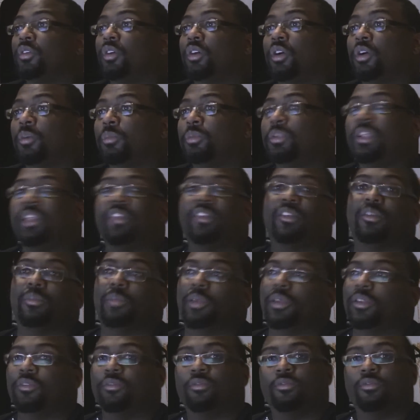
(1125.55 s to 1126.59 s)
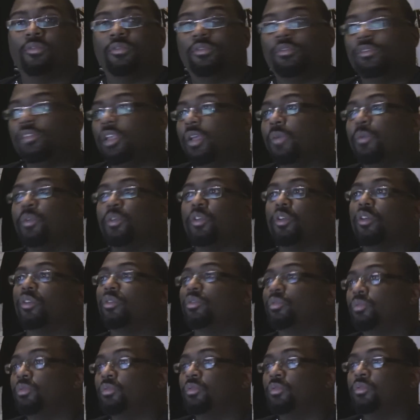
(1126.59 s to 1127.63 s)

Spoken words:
But that's it, man. Time to go.